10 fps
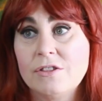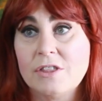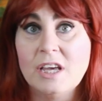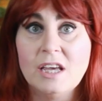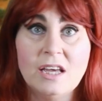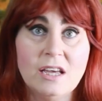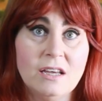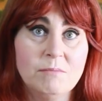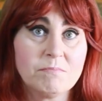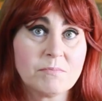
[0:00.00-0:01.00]

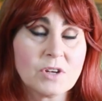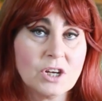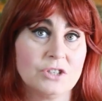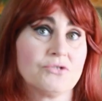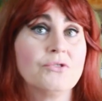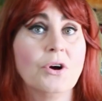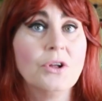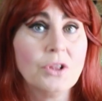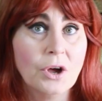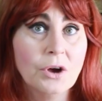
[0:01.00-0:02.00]
the
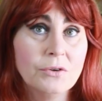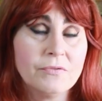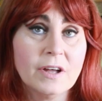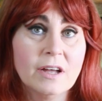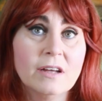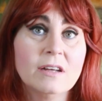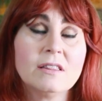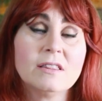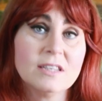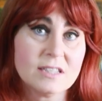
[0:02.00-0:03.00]
control over
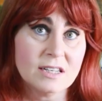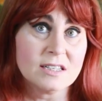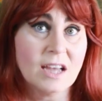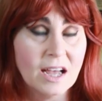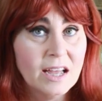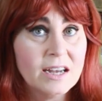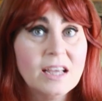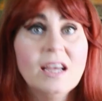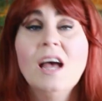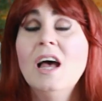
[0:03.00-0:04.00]
the
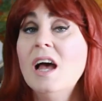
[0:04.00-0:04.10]
society.